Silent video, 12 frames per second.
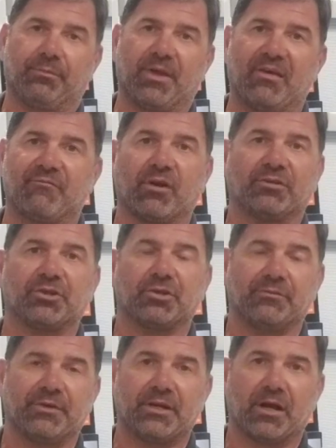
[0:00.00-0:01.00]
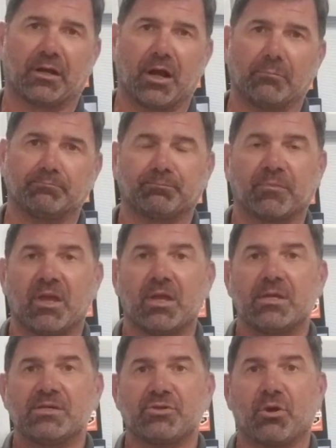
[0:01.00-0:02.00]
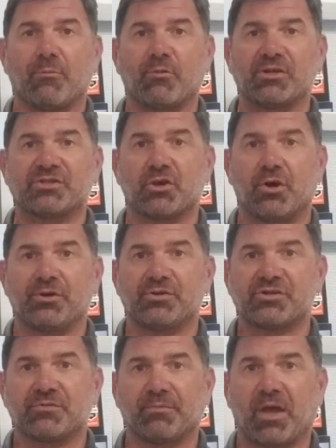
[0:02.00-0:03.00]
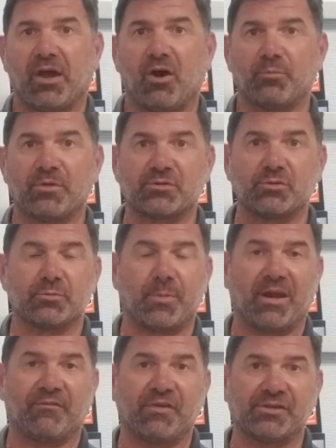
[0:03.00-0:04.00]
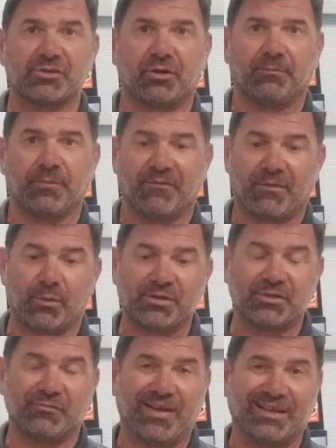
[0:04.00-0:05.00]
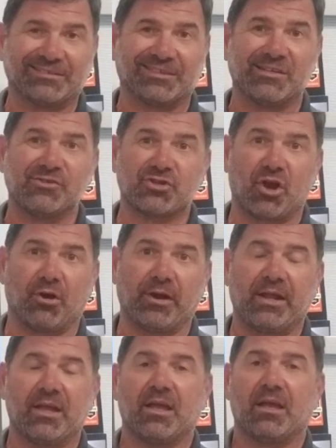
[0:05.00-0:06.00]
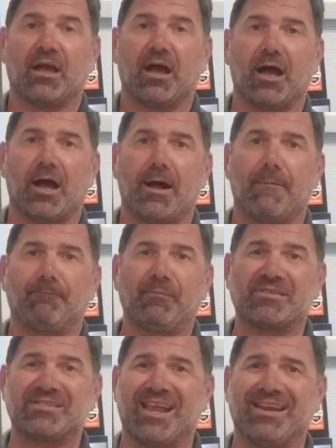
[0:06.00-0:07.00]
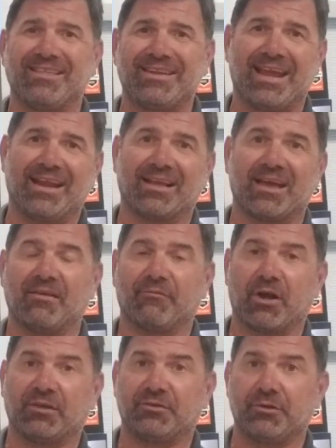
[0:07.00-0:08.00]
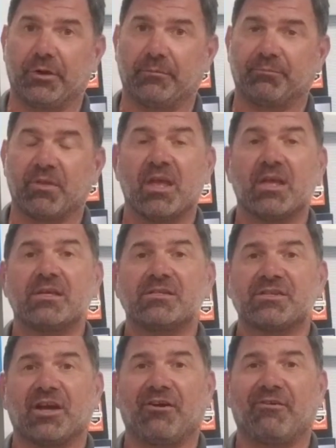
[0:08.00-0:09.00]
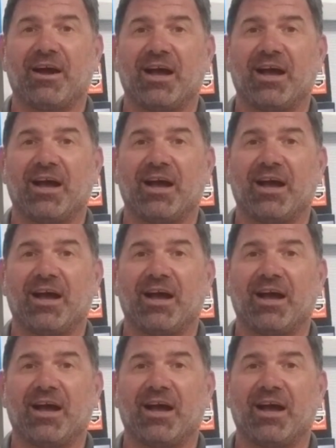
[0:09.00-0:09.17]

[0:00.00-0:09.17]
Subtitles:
at freshuv.com. So I'm Ron Saunders. I hope this was beneficial. If I went too fast, sorry. It's the end of the day and I kind of forgot to do it. So